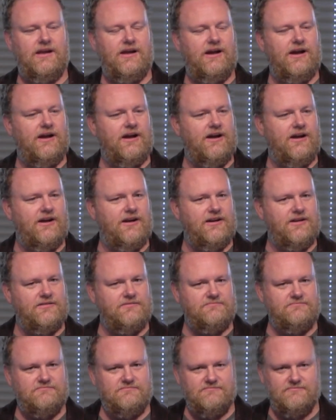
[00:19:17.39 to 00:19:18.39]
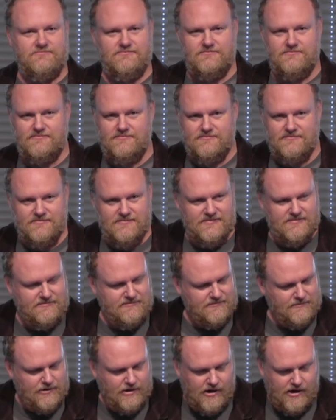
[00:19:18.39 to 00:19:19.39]
Uh,
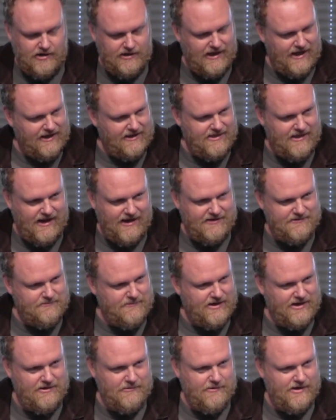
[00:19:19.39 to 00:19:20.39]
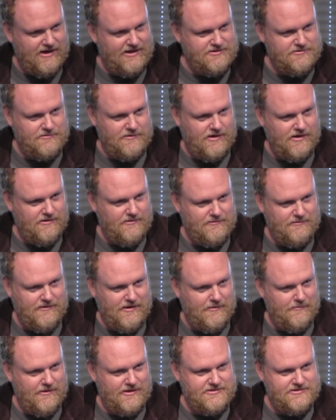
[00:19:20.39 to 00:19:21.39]
we're all like that in many ways. We're all
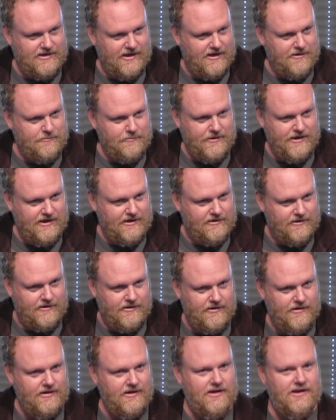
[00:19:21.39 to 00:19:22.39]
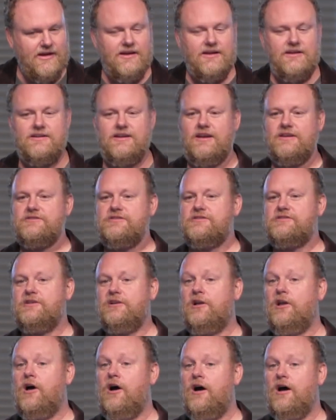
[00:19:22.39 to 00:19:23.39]
very much like Peter. Takes us
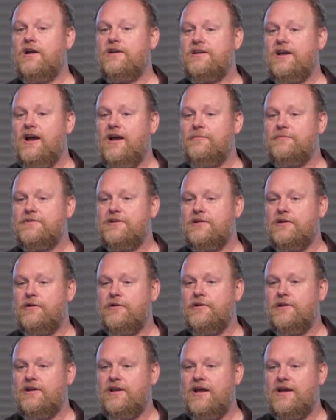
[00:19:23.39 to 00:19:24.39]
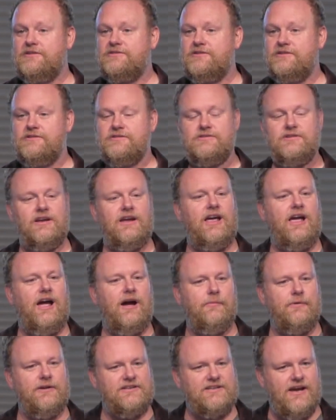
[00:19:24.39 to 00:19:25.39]
a long time to learn the lessons.
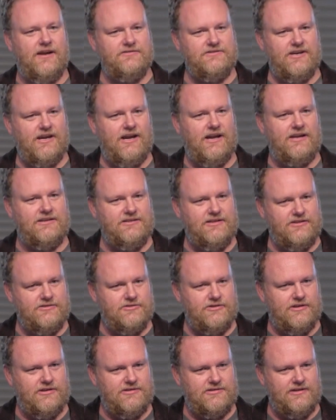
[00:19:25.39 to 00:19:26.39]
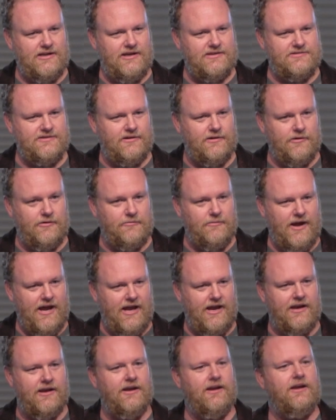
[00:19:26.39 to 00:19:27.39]
How many times I got to teach you this lesson, old
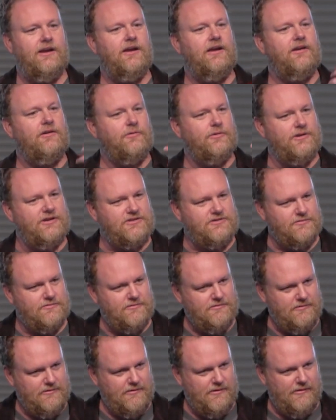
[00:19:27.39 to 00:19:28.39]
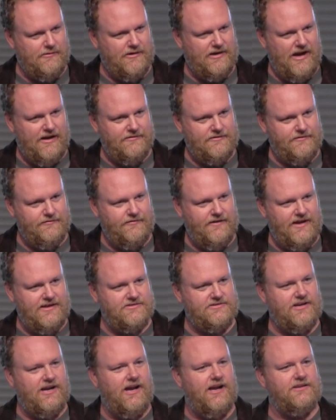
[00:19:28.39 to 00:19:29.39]
man? It's what we have to
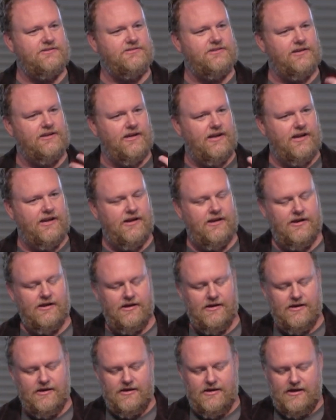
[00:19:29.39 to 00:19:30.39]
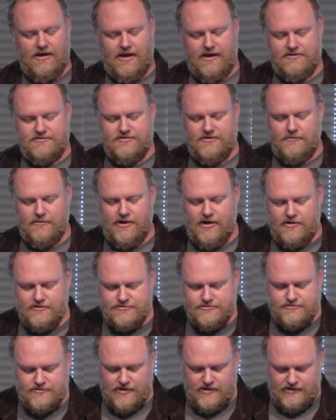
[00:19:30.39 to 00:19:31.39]
face constantly. And so we all
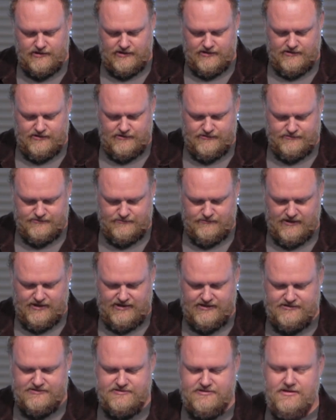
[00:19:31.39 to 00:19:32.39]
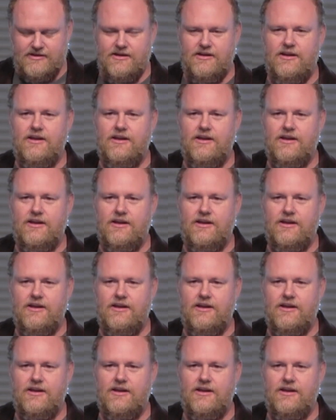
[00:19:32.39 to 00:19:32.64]
struggle in those ways.